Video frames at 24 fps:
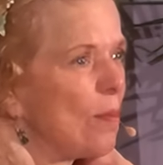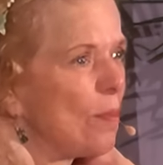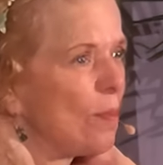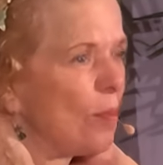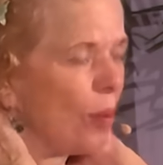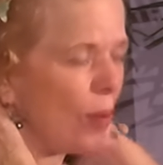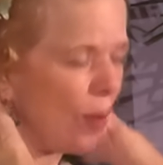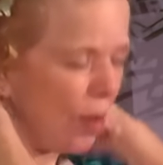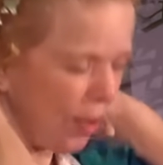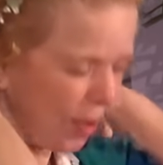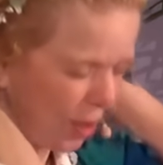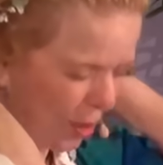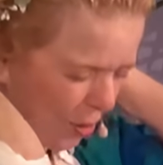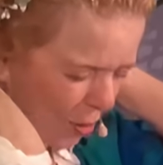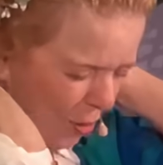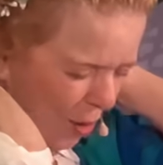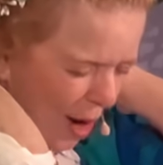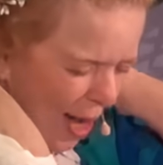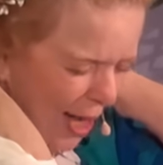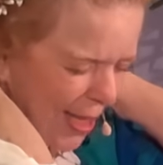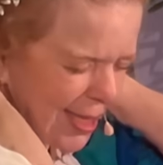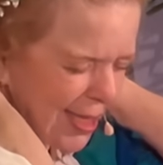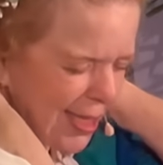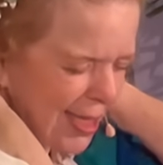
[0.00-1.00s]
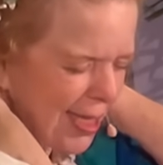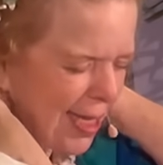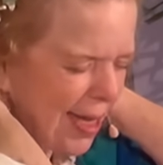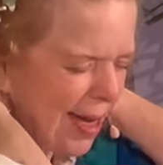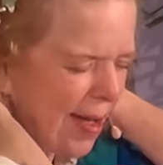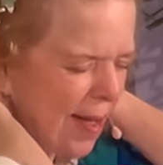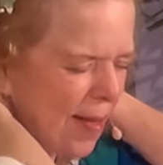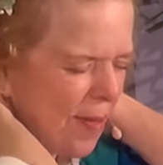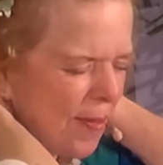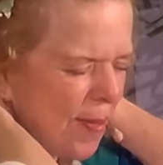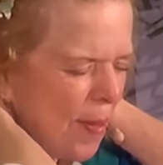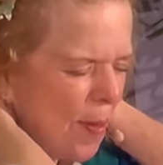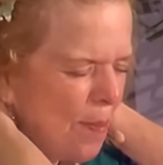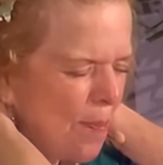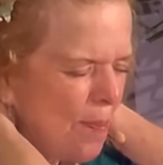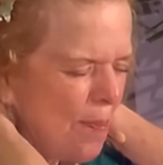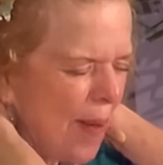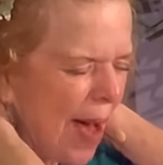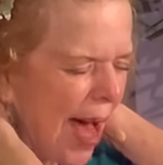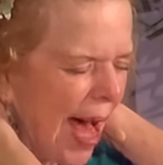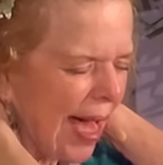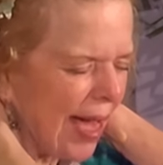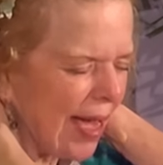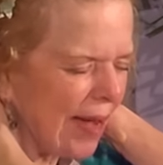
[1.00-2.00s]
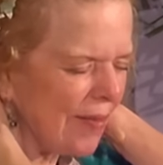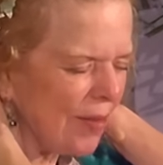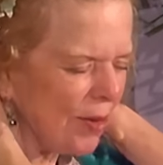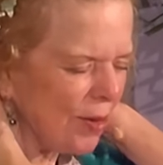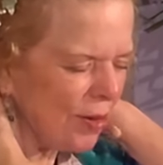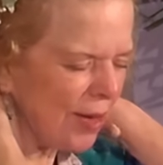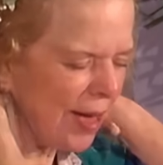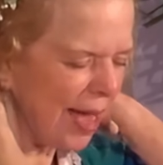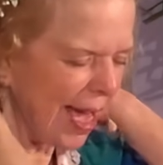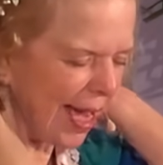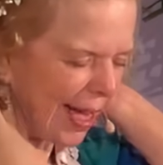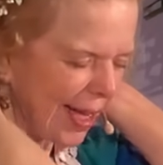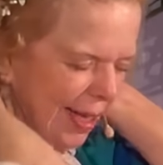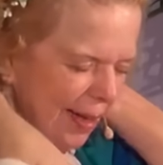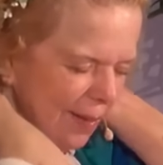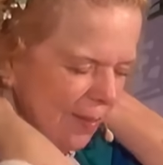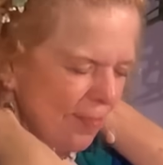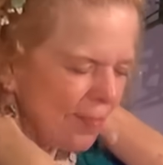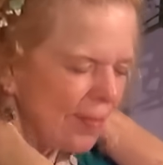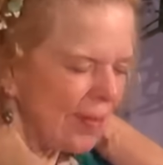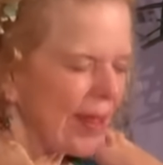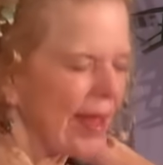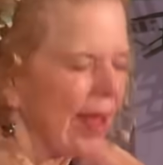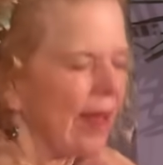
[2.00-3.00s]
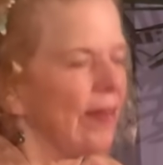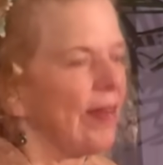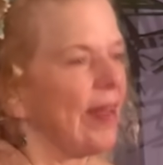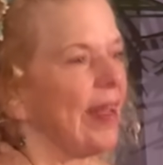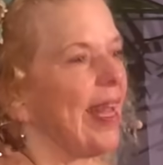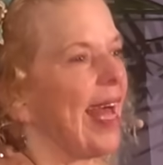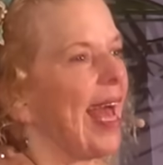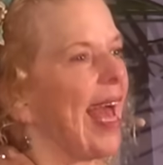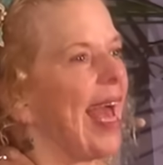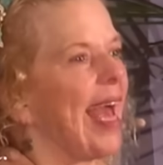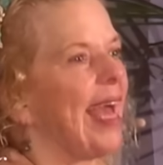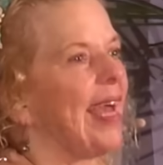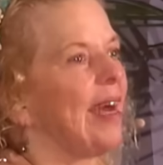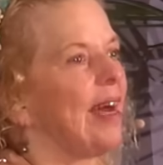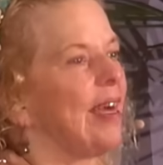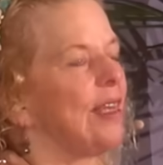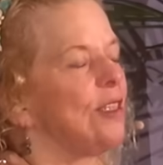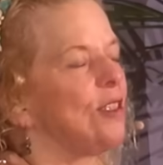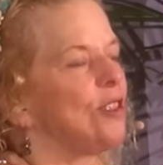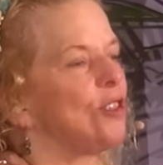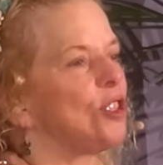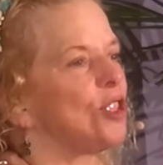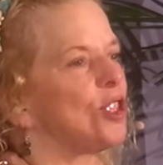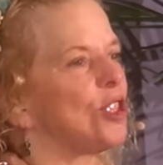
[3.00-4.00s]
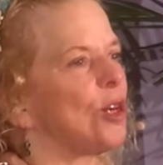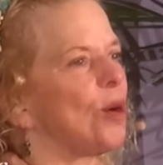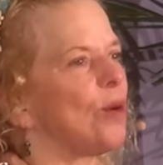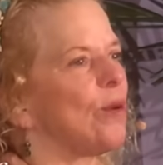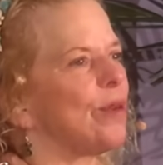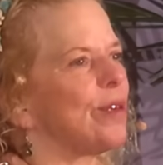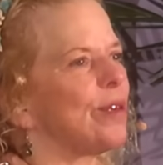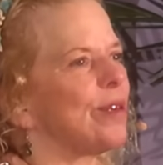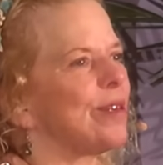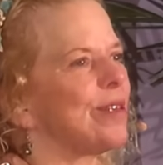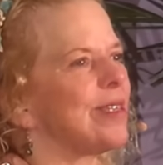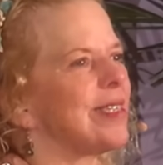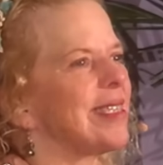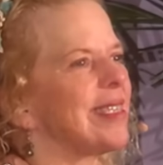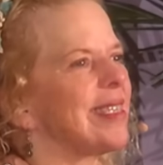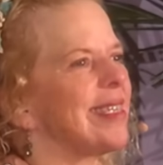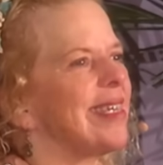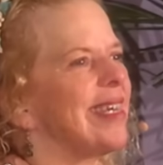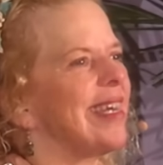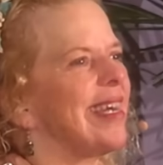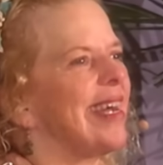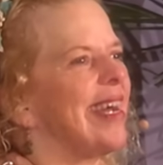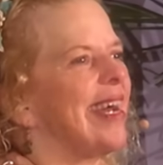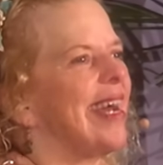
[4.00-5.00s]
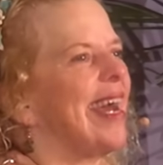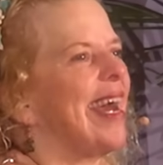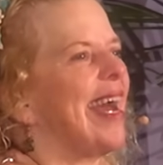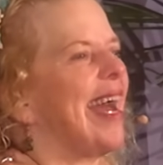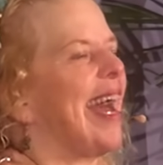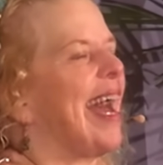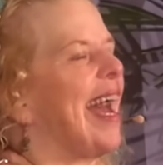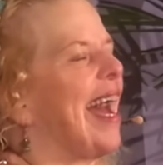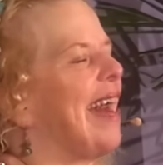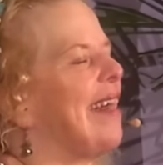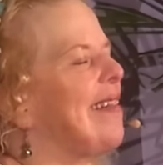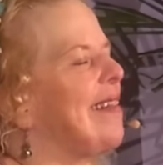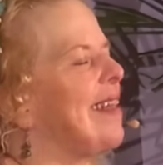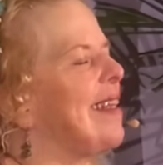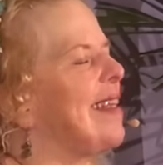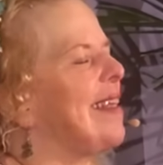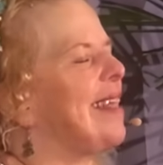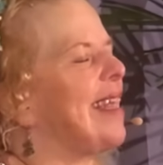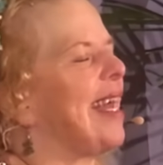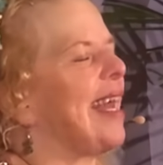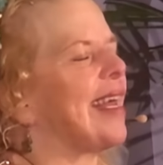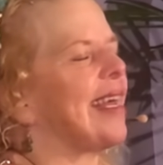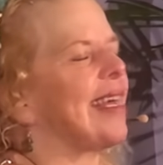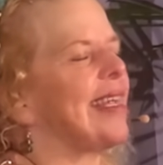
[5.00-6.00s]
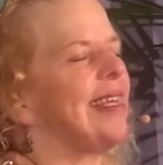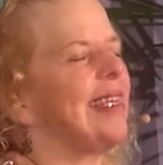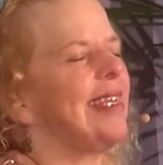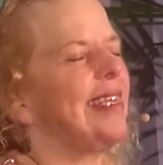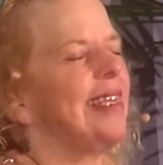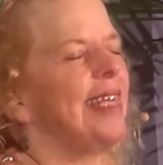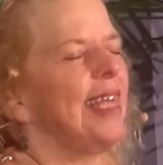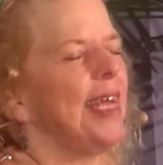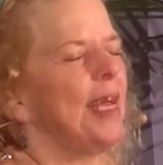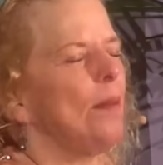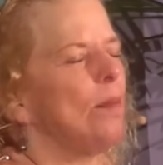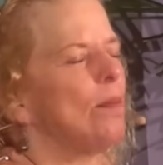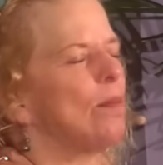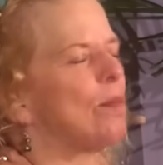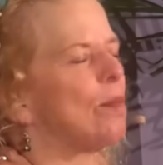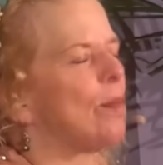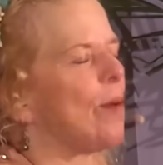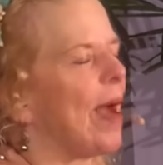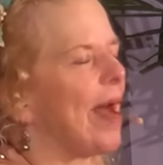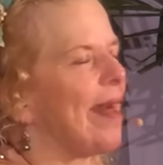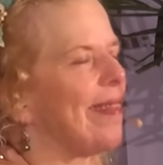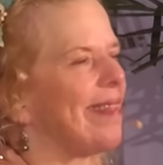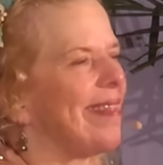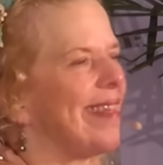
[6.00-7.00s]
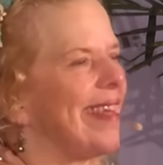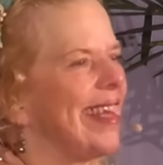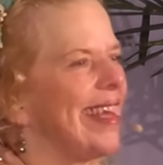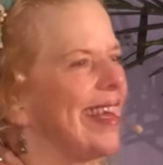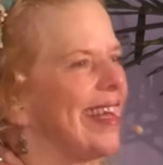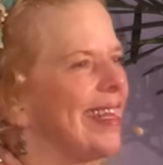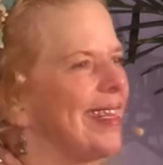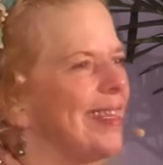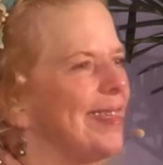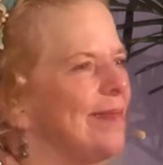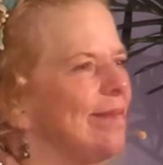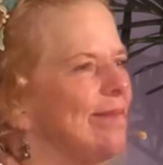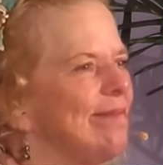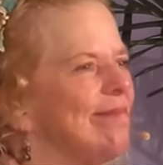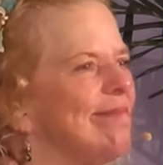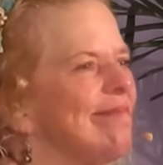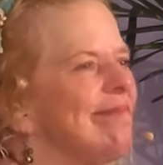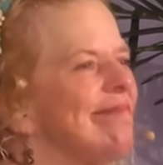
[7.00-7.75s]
pull across the back of your neck and then hang on your shoulders, and then take a deep breath in.